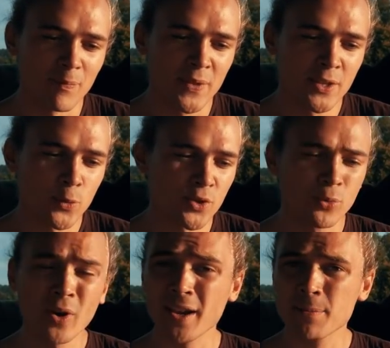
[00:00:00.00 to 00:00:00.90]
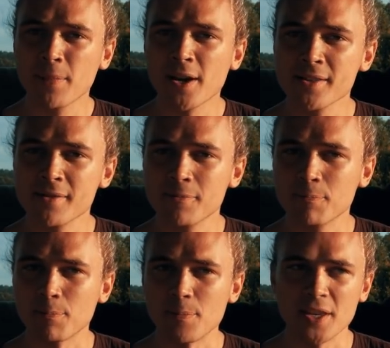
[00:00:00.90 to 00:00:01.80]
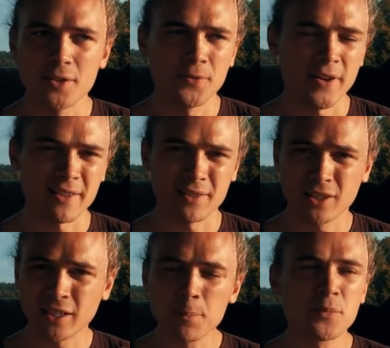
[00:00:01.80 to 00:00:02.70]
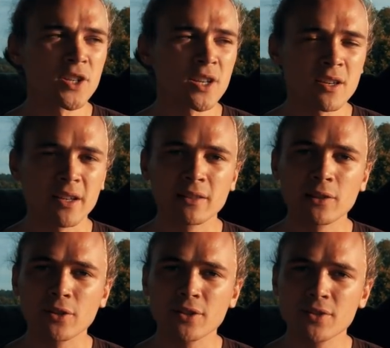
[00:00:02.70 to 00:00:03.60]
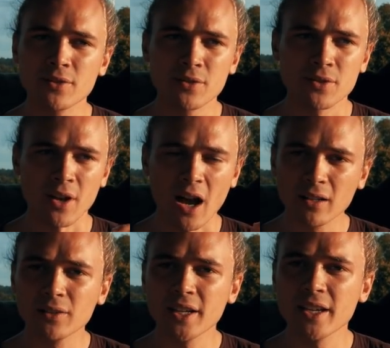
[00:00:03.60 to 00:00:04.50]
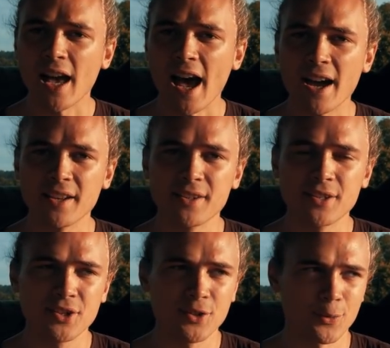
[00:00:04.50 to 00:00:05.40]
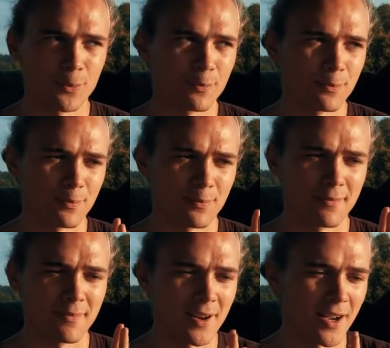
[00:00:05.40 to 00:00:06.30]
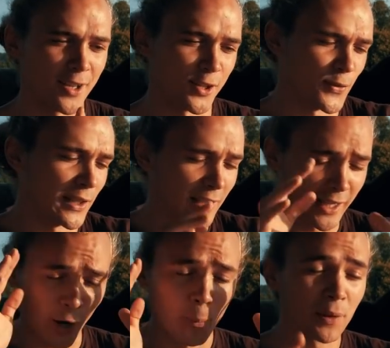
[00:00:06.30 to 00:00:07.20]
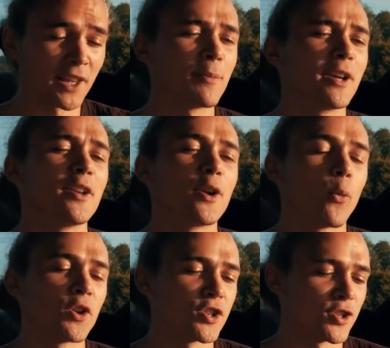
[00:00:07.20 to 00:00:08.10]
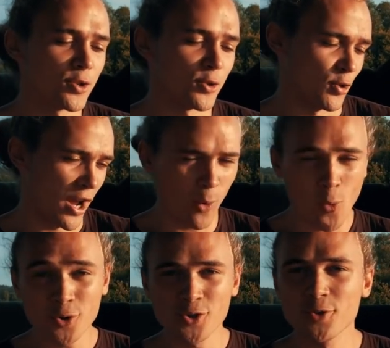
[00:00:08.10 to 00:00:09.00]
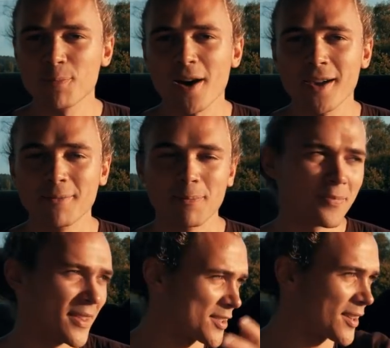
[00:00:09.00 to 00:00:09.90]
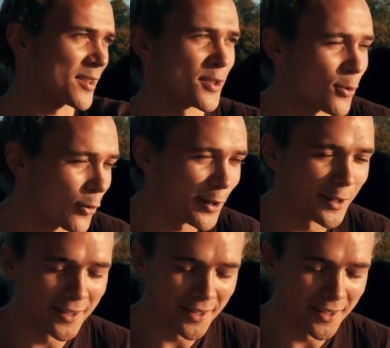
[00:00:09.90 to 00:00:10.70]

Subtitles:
This was great, but it felt clumsy, it looked ugly, and I just felt like a complete beginner, which I was, but that's another story.